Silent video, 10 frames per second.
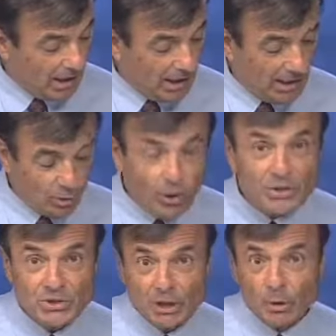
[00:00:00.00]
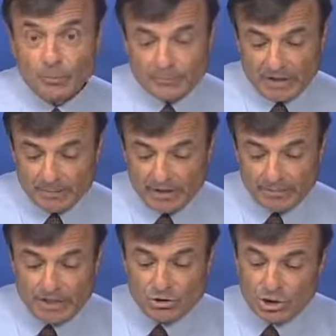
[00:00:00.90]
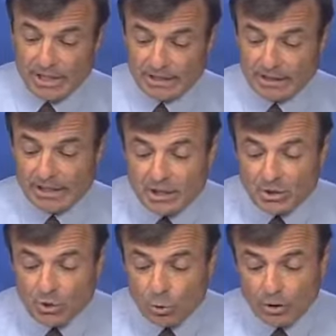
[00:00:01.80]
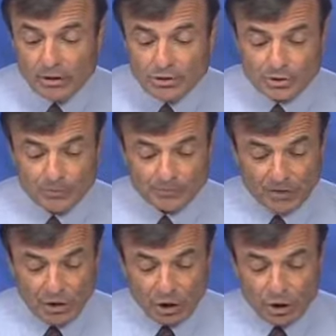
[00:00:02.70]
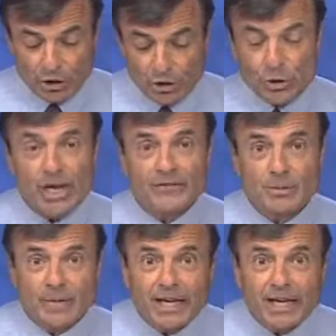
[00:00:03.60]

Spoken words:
Also, I might mention that in this course, you have some